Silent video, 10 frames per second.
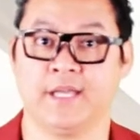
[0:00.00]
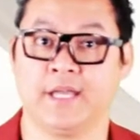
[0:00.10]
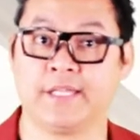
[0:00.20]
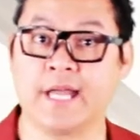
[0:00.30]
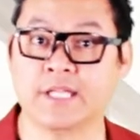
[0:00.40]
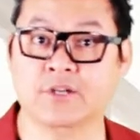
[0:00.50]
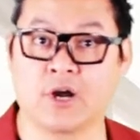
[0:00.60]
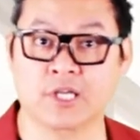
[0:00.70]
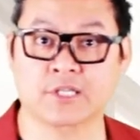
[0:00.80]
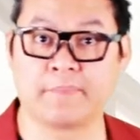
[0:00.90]
And that
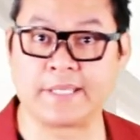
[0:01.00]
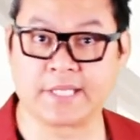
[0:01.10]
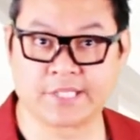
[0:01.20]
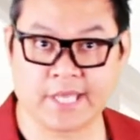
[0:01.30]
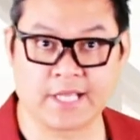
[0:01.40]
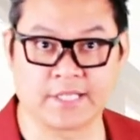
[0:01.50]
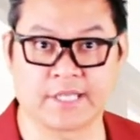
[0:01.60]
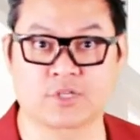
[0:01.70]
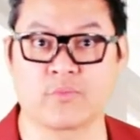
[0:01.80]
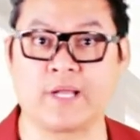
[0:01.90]
caused by the cell
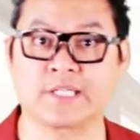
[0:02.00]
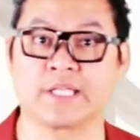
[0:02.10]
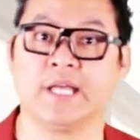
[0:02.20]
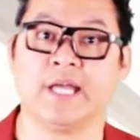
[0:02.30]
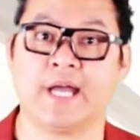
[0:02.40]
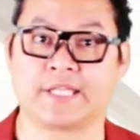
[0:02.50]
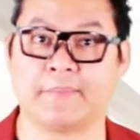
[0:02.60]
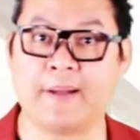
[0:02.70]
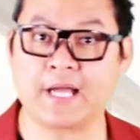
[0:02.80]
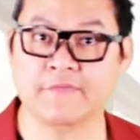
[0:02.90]
that swells at the
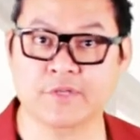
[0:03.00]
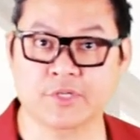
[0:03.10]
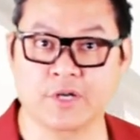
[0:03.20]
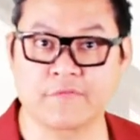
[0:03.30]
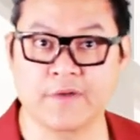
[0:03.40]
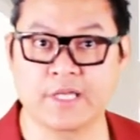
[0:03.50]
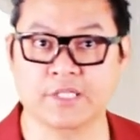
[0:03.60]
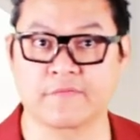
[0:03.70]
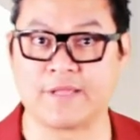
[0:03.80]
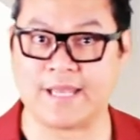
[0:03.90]
back of the
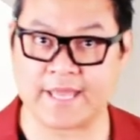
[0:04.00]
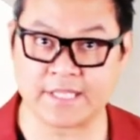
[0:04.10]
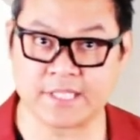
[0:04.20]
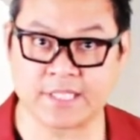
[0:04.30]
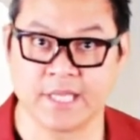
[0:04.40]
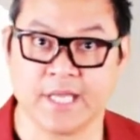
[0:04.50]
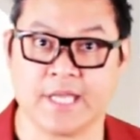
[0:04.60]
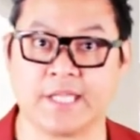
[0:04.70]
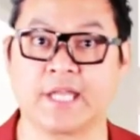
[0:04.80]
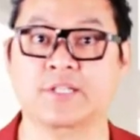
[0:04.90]
surface of the lens,
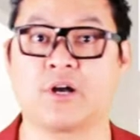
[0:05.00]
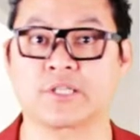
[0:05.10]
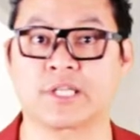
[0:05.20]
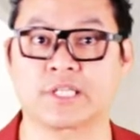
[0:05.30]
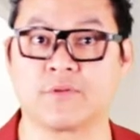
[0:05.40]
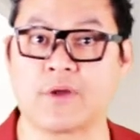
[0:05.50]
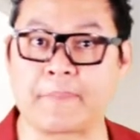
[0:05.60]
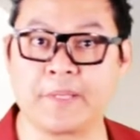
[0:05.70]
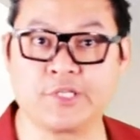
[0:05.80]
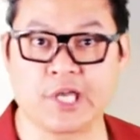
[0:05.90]
and that causes a
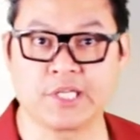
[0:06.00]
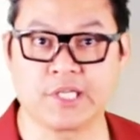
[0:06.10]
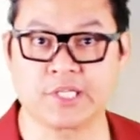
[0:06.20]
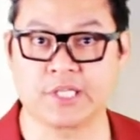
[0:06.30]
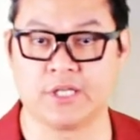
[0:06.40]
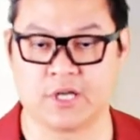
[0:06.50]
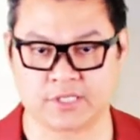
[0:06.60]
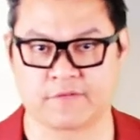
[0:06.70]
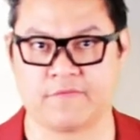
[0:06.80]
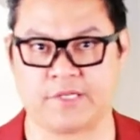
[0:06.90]
rapid changes in
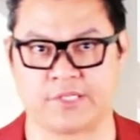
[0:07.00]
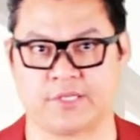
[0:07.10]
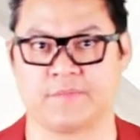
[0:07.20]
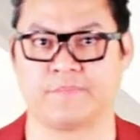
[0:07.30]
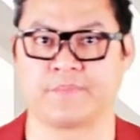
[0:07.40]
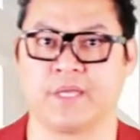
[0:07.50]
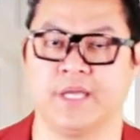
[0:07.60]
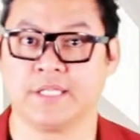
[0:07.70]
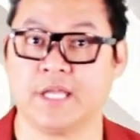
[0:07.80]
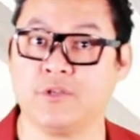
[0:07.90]
loss of vision.
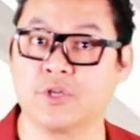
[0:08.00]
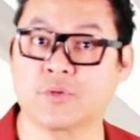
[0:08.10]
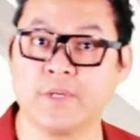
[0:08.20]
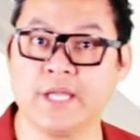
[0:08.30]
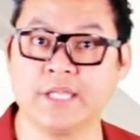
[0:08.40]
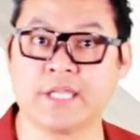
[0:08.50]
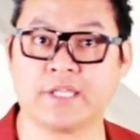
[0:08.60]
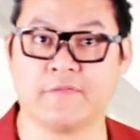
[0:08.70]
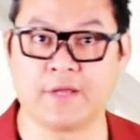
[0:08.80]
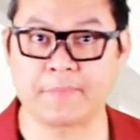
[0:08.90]
Then usually the
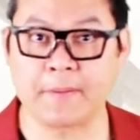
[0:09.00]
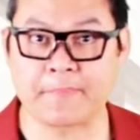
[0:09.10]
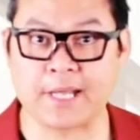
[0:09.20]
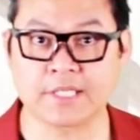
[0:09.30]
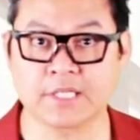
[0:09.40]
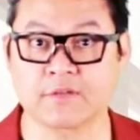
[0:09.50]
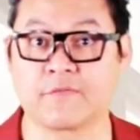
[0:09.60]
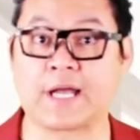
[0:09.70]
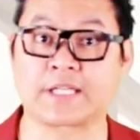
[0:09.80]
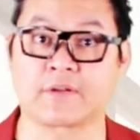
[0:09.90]
developing process
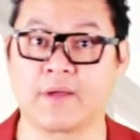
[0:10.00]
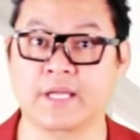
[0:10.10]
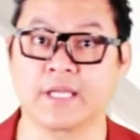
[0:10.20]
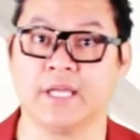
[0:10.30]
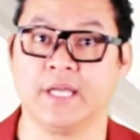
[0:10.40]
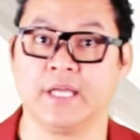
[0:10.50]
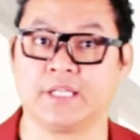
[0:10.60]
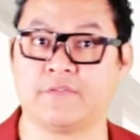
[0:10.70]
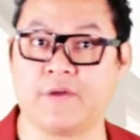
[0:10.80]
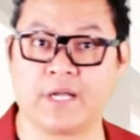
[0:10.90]
of cataract
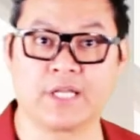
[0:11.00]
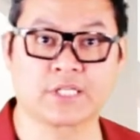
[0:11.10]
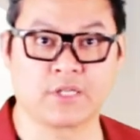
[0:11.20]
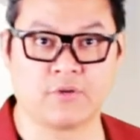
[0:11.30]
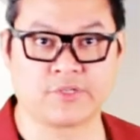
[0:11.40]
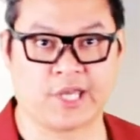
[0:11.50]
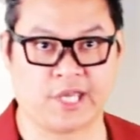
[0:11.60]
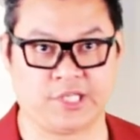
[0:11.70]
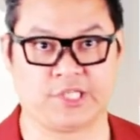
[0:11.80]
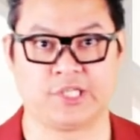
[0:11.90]
is very slow
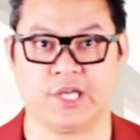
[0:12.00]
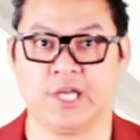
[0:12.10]
change.